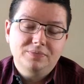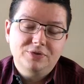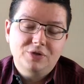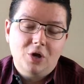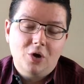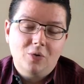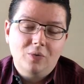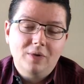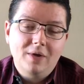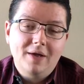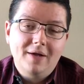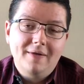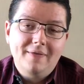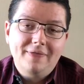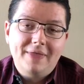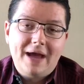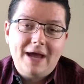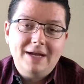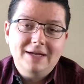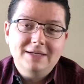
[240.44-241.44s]
So
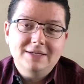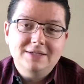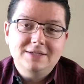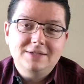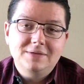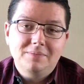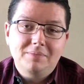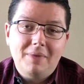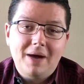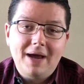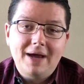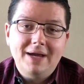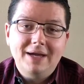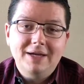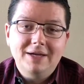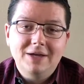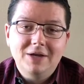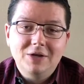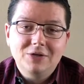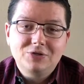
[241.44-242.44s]
that is
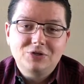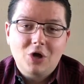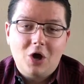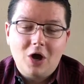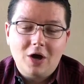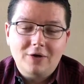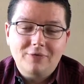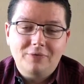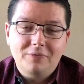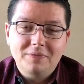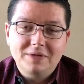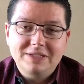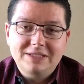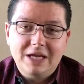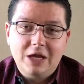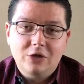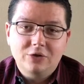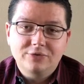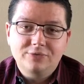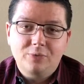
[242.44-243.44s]
my talk from the
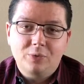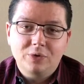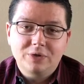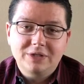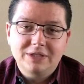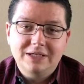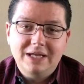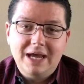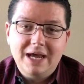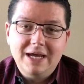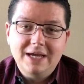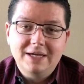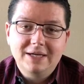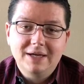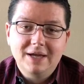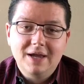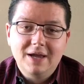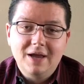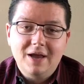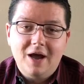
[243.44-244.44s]
sales floor today.
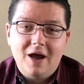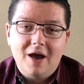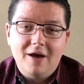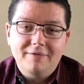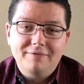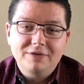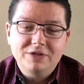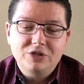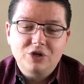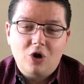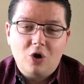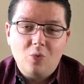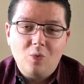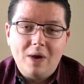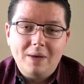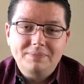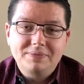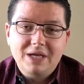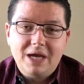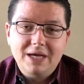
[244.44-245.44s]
Visit our
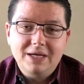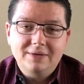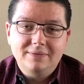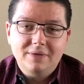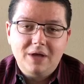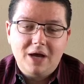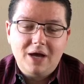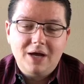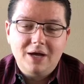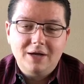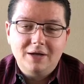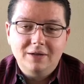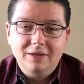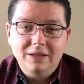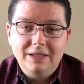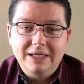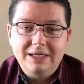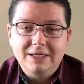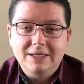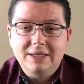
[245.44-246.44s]

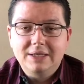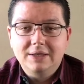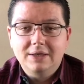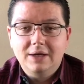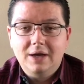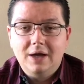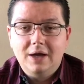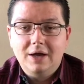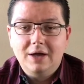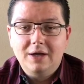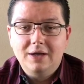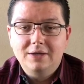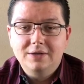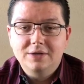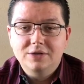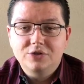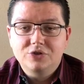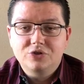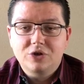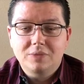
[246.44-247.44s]
website, link in
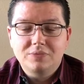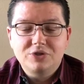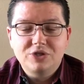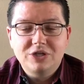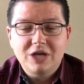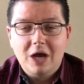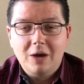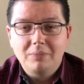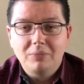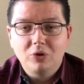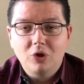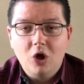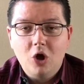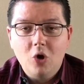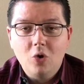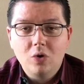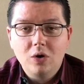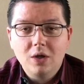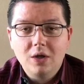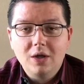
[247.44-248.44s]
the description down
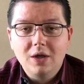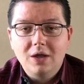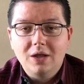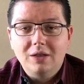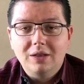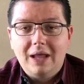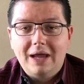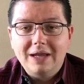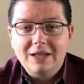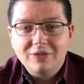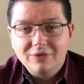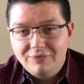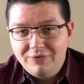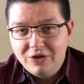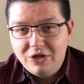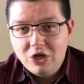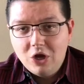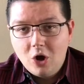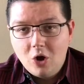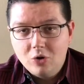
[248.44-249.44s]
below. Like the
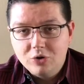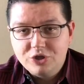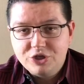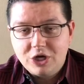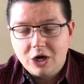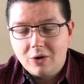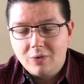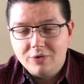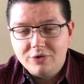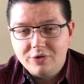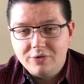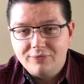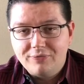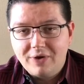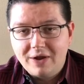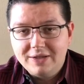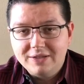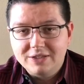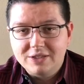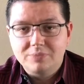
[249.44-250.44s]
video, share it with your
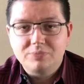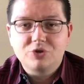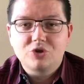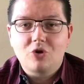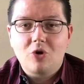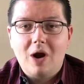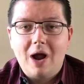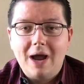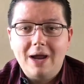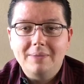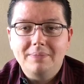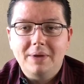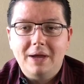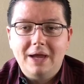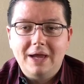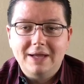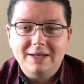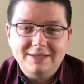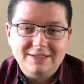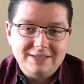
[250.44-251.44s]
friends, subscribe,
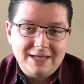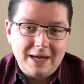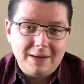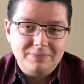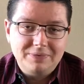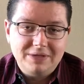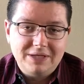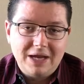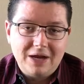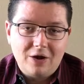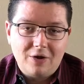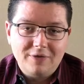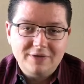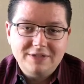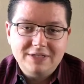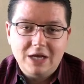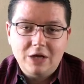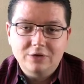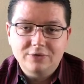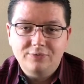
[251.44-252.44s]
and stay up to date on the
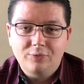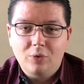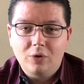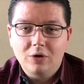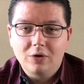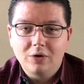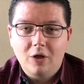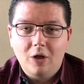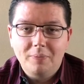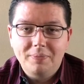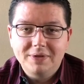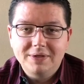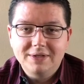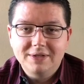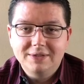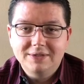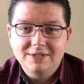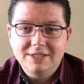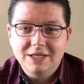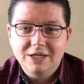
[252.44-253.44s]
sales floor. I'll be
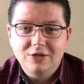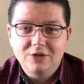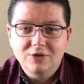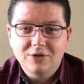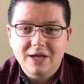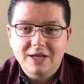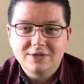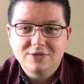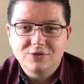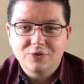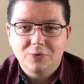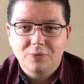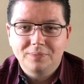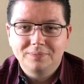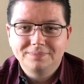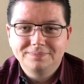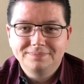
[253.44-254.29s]
seeing you again soon.